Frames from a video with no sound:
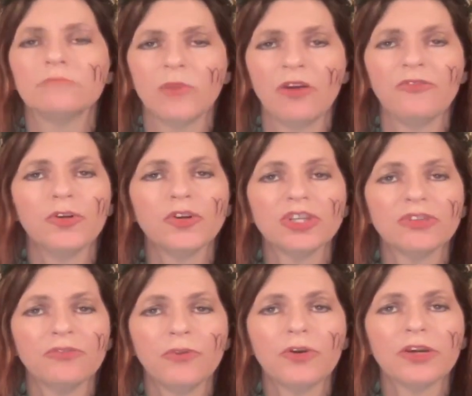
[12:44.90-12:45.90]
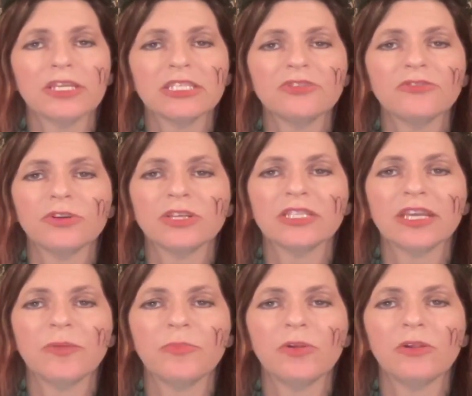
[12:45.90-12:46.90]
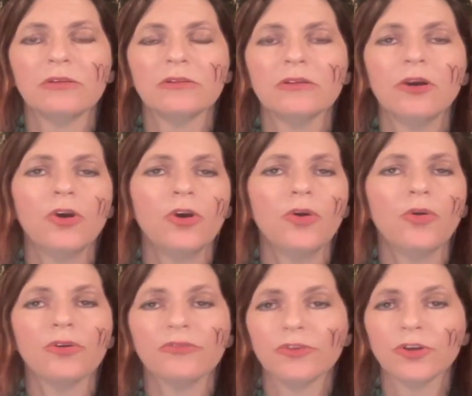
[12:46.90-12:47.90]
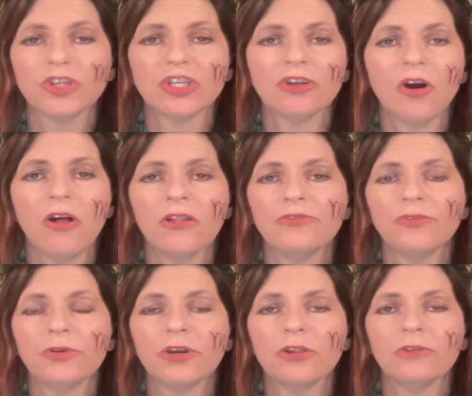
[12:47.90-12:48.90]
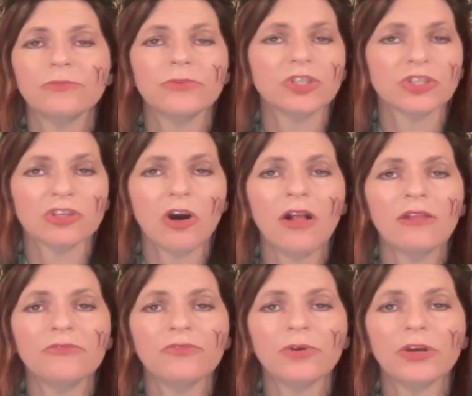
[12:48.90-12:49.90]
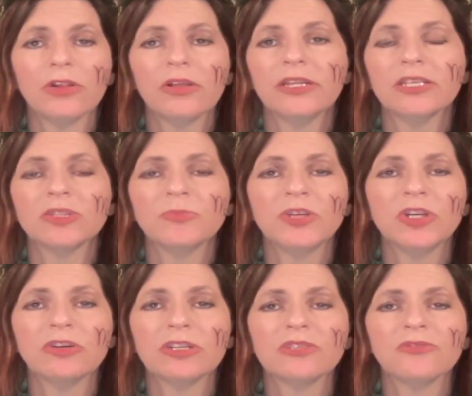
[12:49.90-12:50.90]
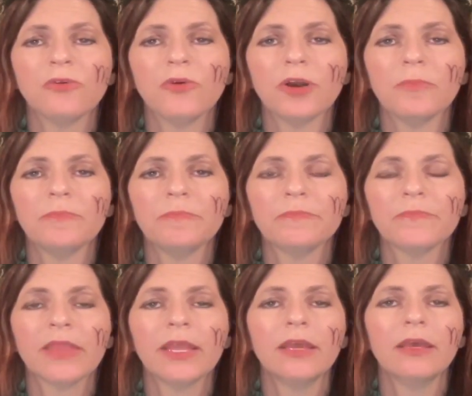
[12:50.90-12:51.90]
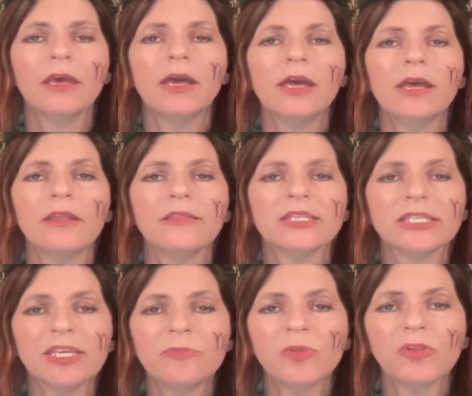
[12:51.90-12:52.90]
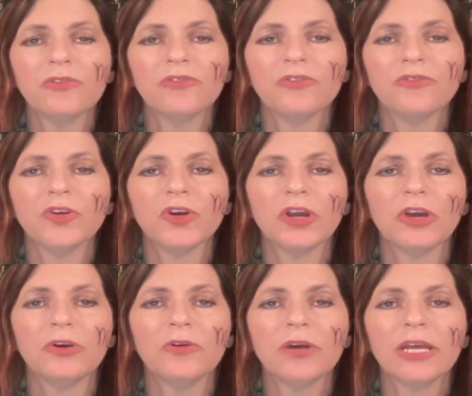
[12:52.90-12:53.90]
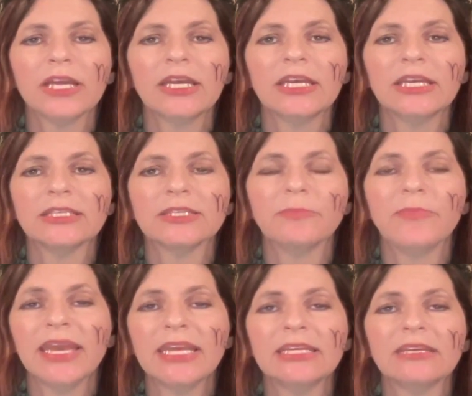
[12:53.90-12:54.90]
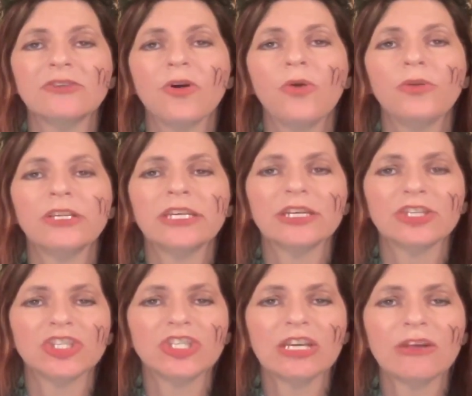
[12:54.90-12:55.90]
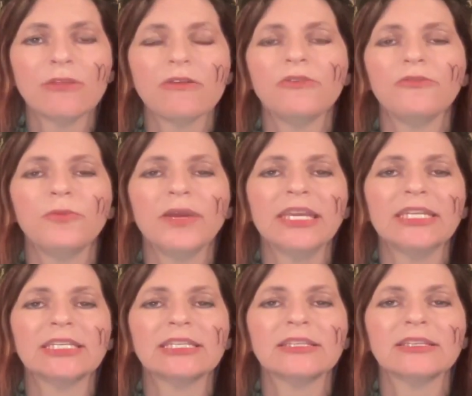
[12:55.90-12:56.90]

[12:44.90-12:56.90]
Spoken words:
A virgin forest, for example, or virgin olive oil, which is olive oil in its purest form. The symbol for Virgo is a maiden holding a sheath of wheat.